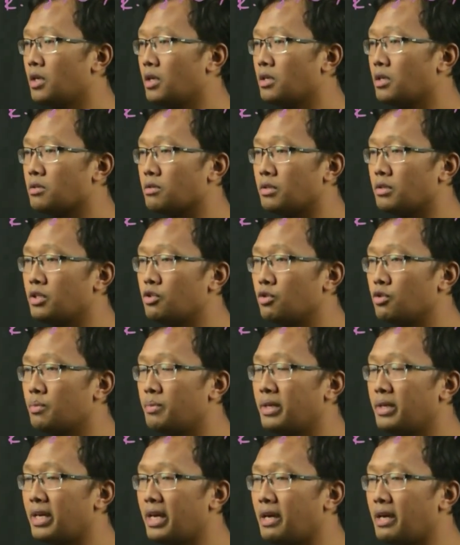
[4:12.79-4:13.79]
So this would
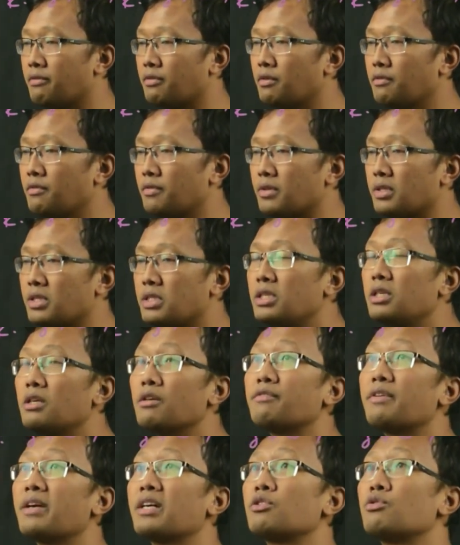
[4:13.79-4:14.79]
be f of g
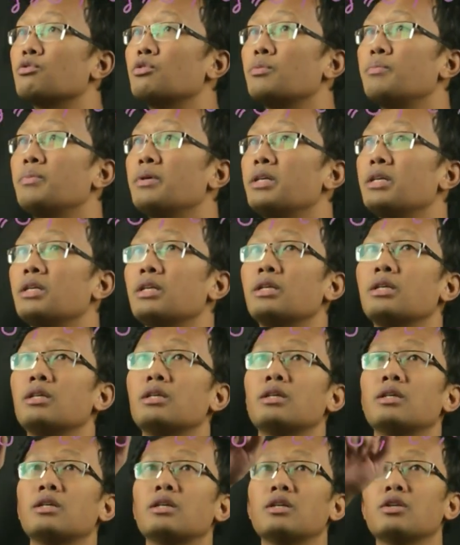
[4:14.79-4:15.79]
of x would be
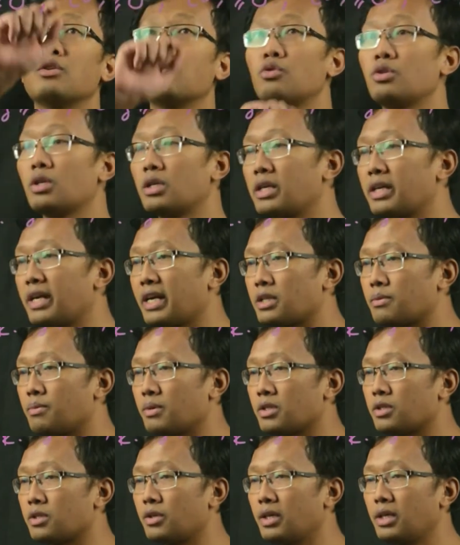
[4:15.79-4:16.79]
root under x
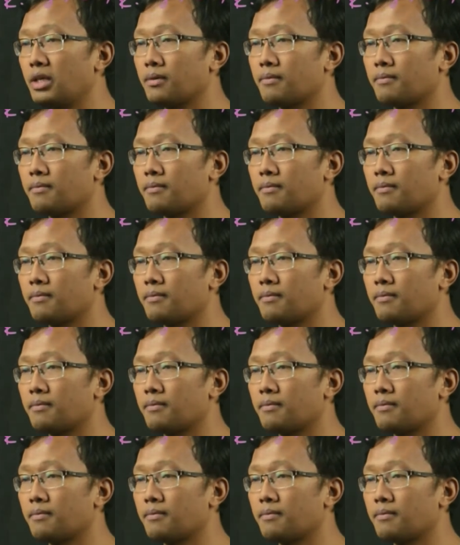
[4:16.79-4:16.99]
plus 3.